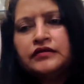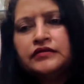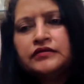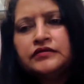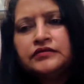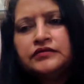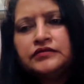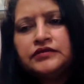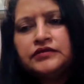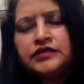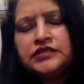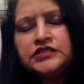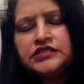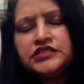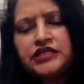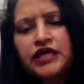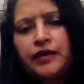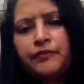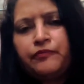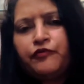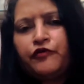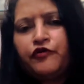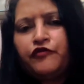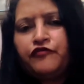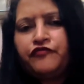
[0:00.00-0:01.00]
This
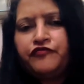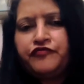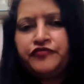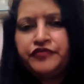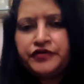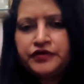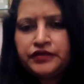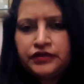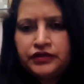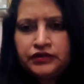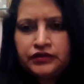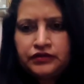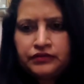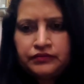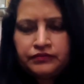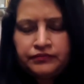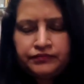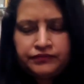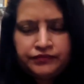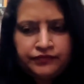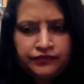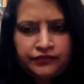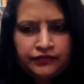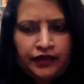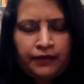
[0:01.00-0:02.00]
type of
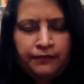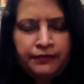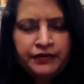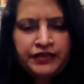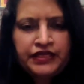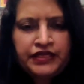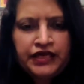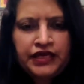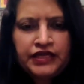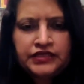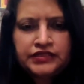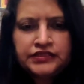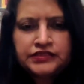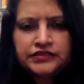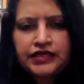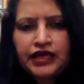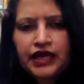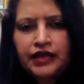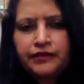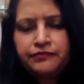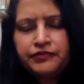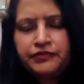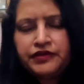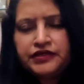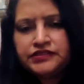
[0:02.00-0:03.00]
hepatitis
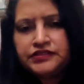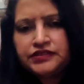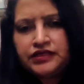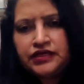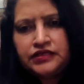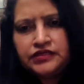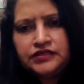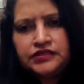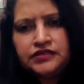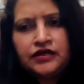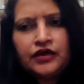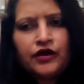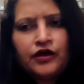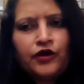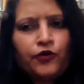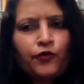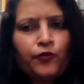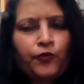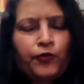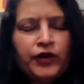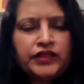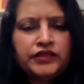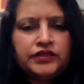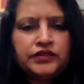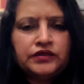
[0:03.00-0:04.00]
can present
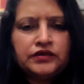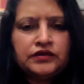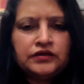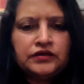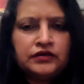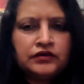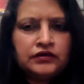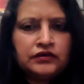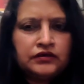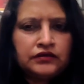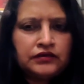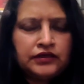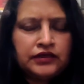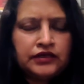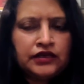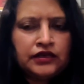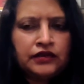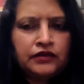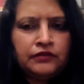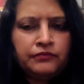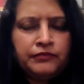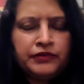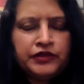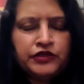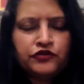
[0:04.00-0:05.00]
with a
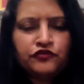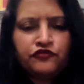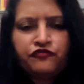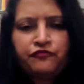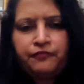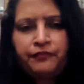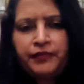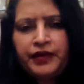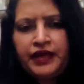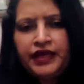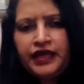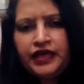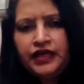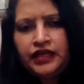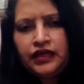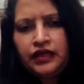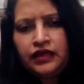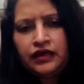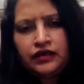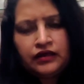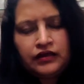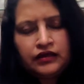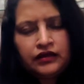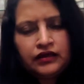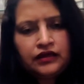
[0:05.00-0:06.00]
little bit of
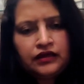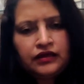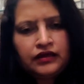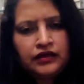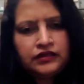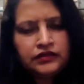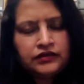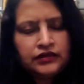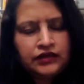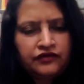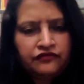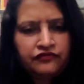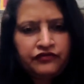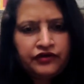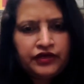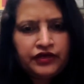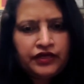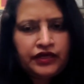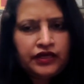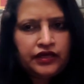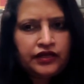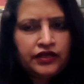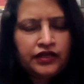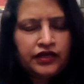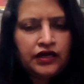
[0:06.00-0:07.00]
pain in the liver
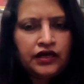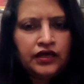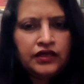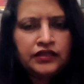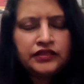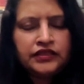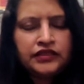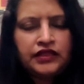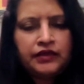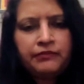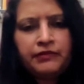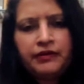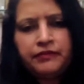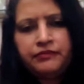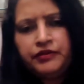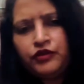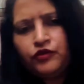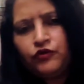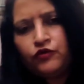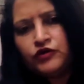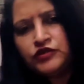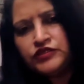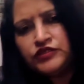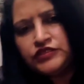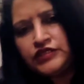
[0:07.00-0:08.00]
area. There may be
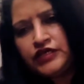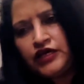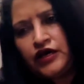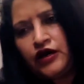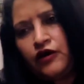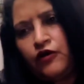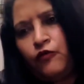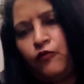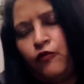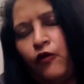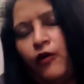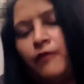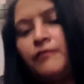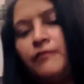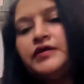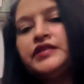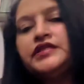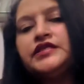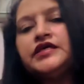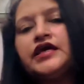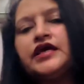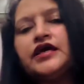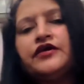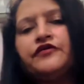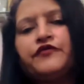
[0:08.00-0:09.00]
nausea,
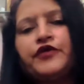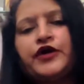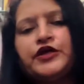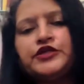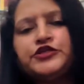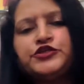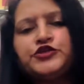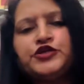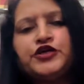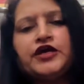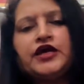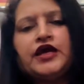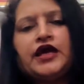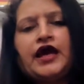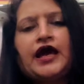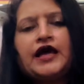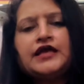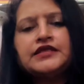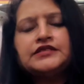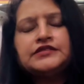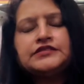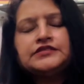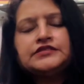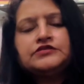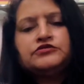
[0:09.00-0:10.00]
vomiting, retching, and